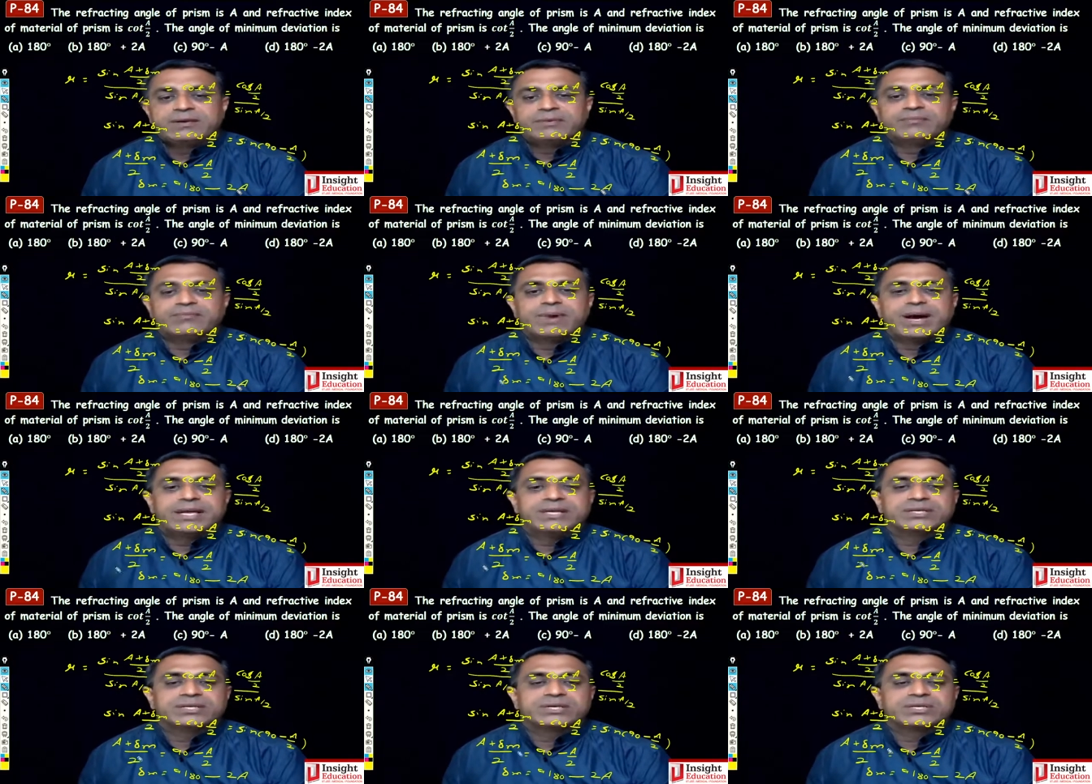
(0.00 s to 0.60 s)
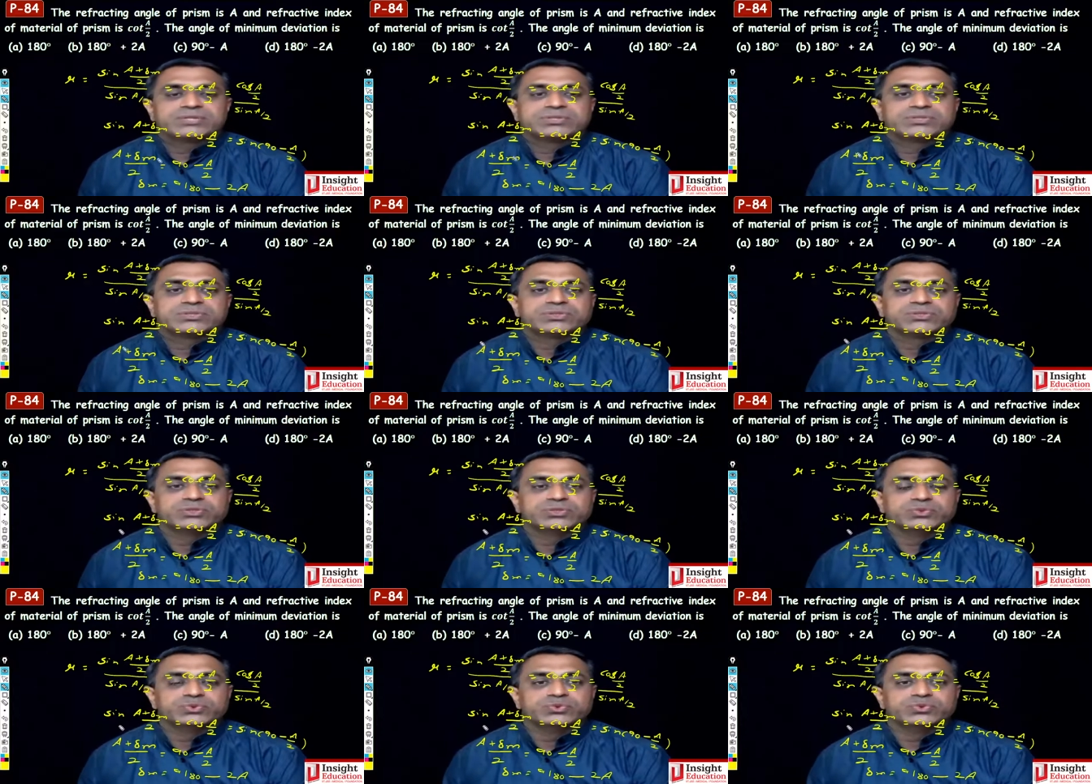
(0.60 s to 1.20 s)
minus
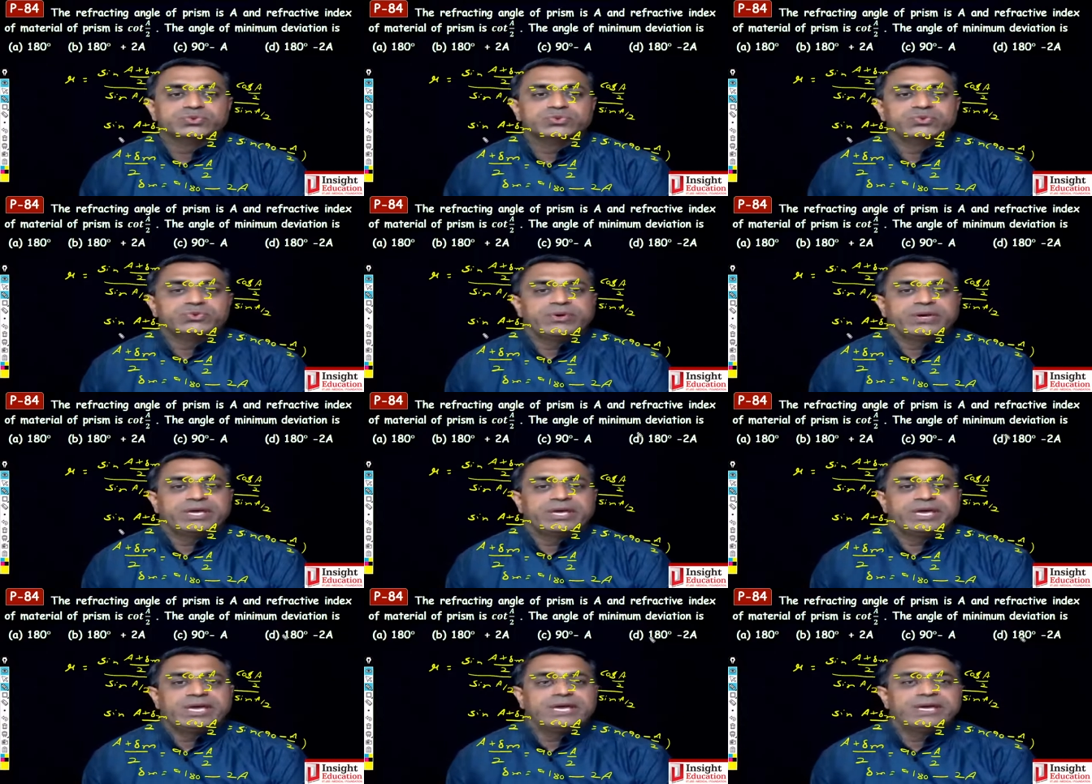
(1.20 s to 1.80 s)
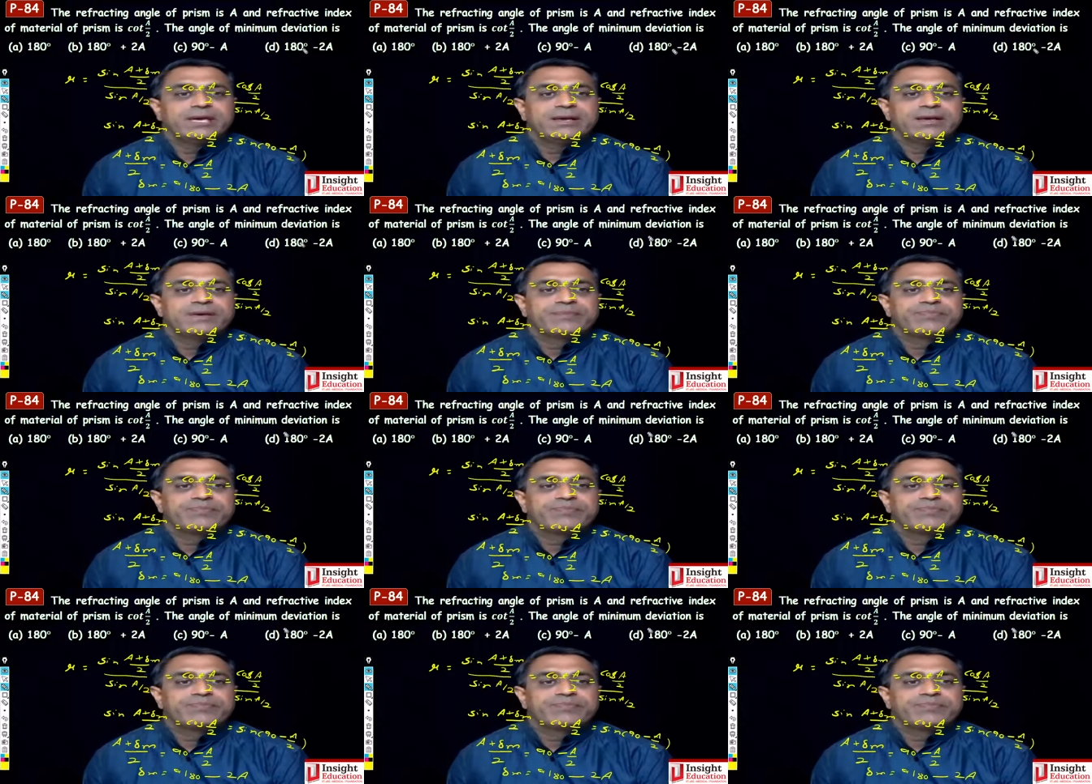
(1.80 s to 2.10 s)
2A.